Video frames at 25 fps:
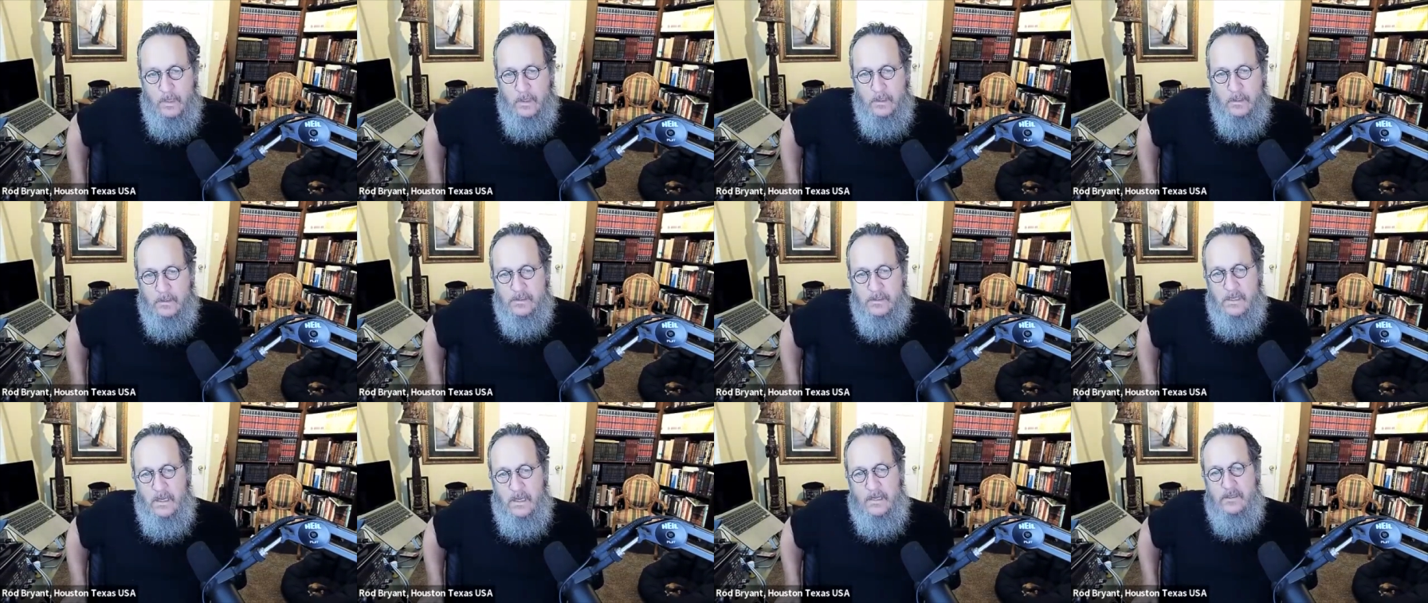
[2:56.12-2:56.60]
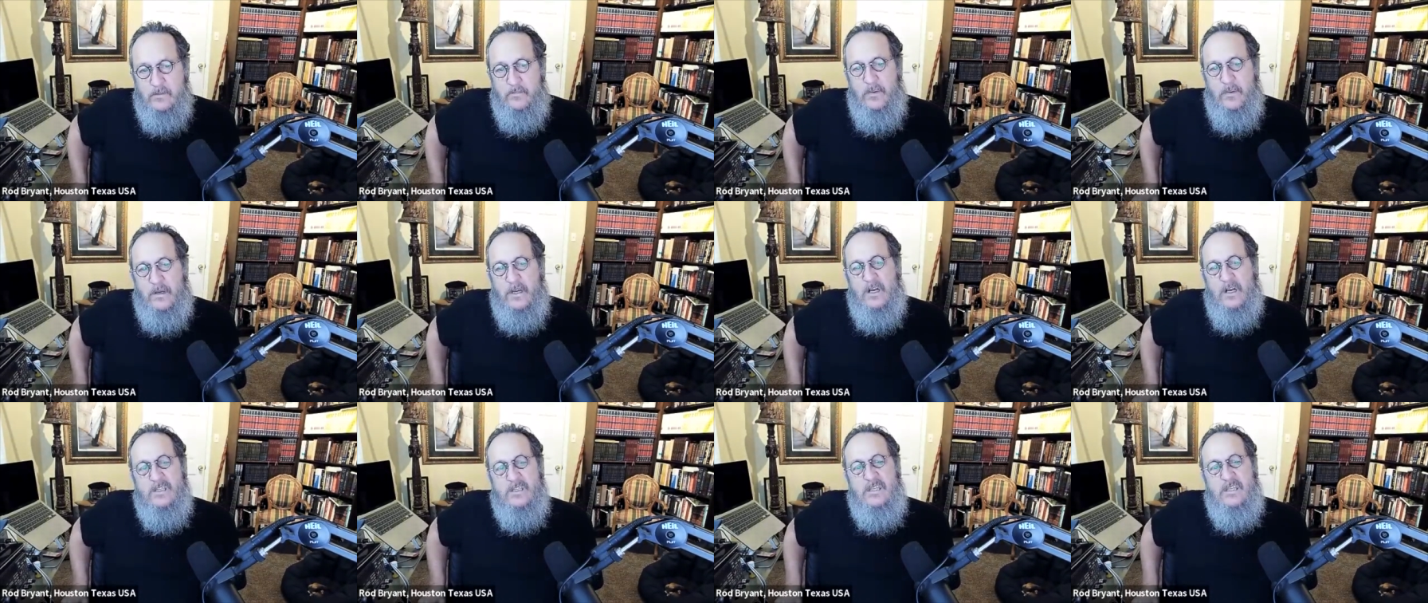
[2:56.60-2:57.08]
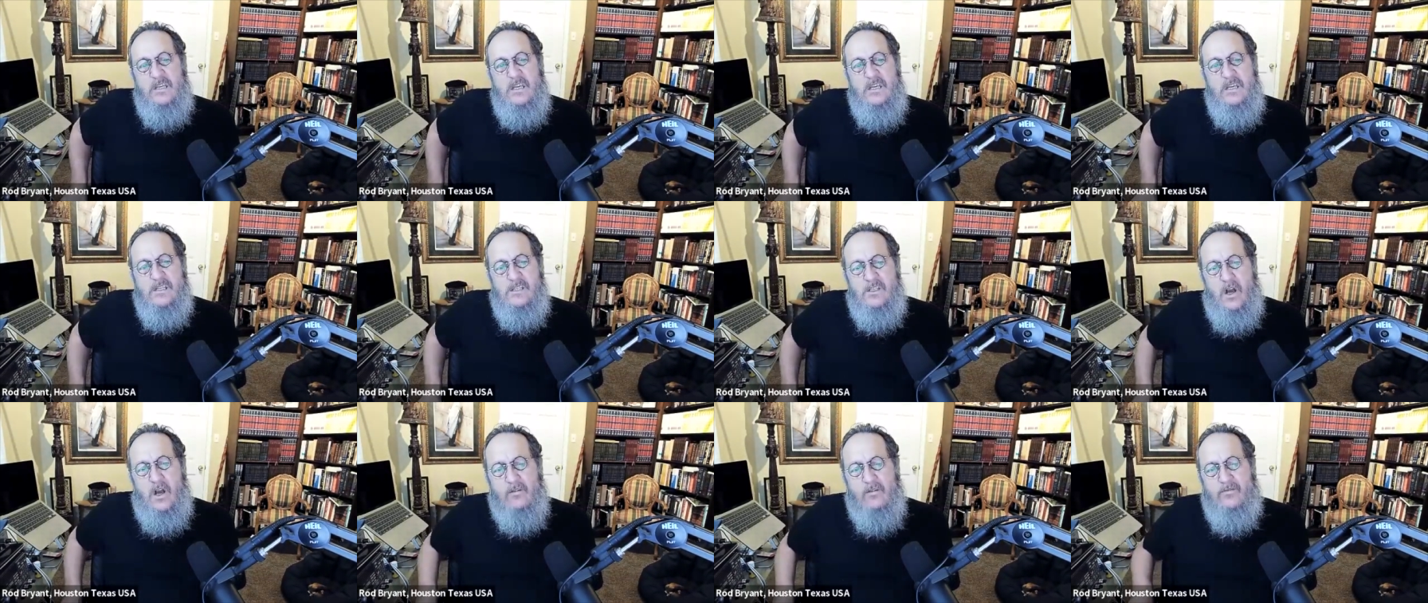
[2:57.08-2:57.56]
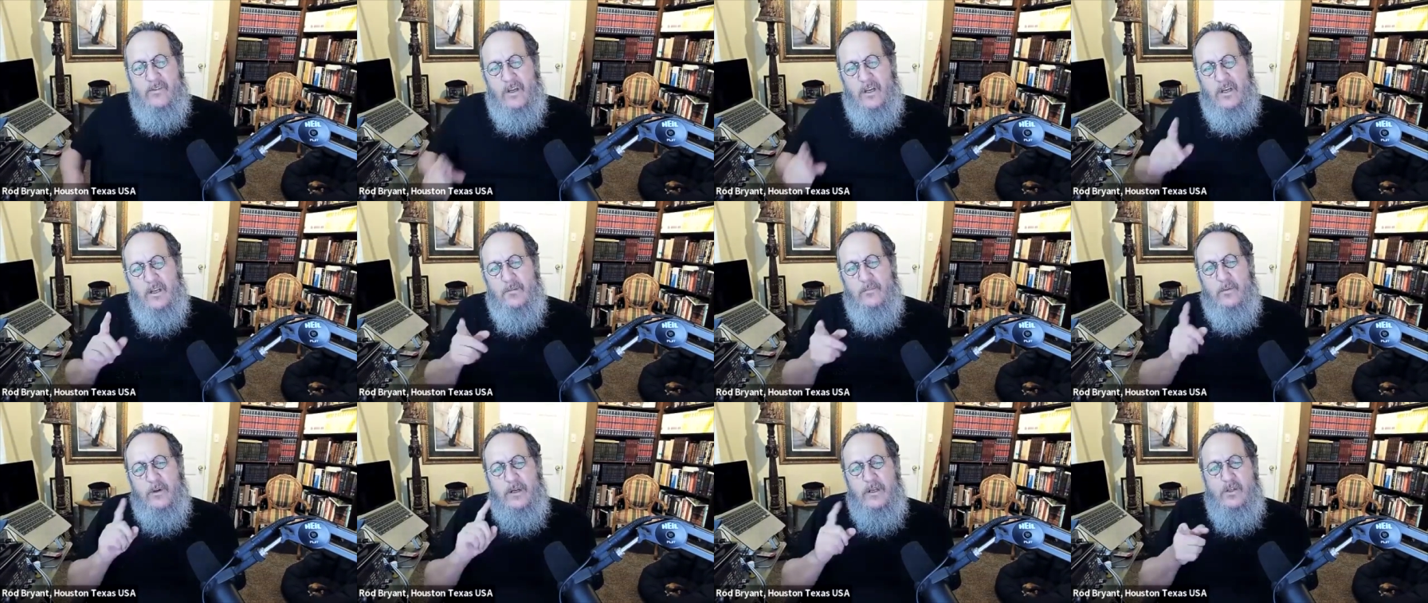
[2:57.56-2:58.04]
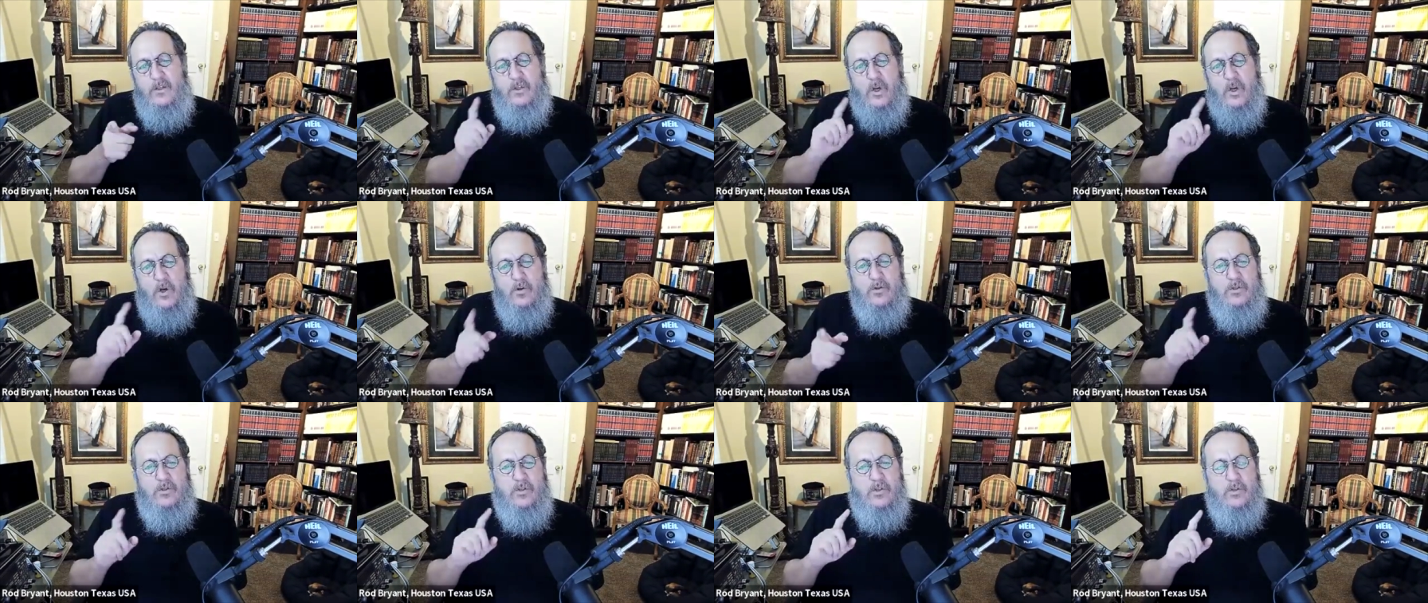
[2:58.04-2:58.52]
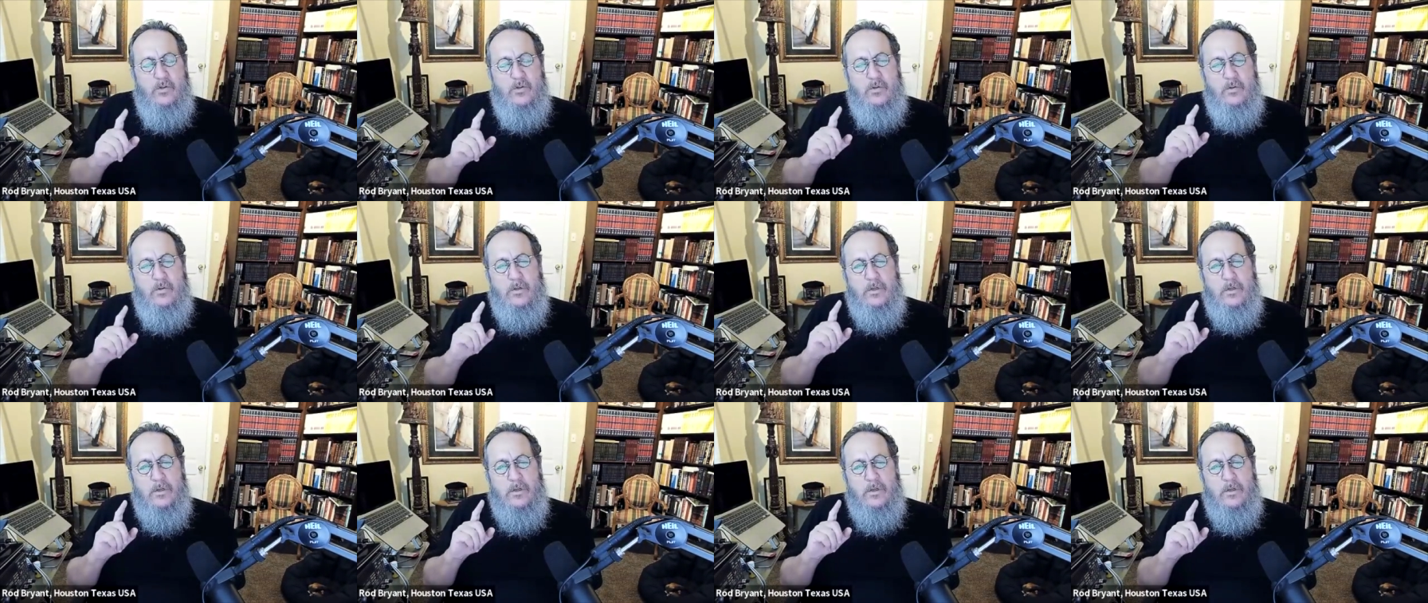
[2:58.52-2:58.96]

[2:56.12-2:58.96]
says, Because Esau deliberately chose to